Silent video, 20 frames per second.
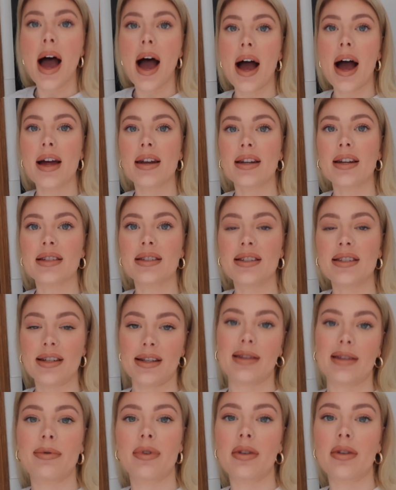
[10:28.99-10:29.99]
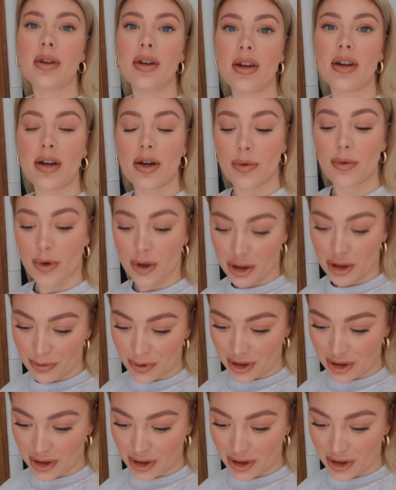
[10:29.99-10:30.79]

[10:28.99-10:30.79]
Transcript: and stick them in the washing